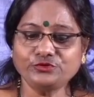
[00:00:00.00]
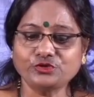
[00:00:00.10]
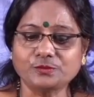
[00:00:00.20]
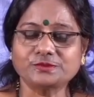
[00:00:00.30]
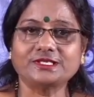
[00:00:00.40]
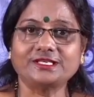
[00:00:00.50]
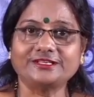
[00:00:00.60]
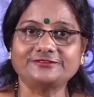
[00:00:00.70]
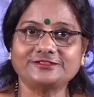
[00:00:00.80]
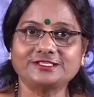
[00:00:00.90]
drops are
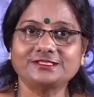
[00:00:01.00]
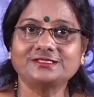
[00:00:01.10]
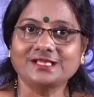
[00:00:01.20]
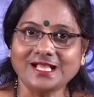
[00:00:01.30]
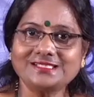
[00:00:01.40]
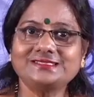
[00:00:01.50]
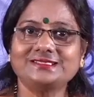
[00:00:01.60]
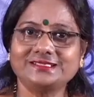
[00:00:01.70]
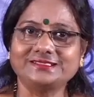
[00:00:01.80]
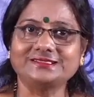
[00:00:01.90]
left. I'll see
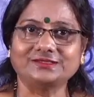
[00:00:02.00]
later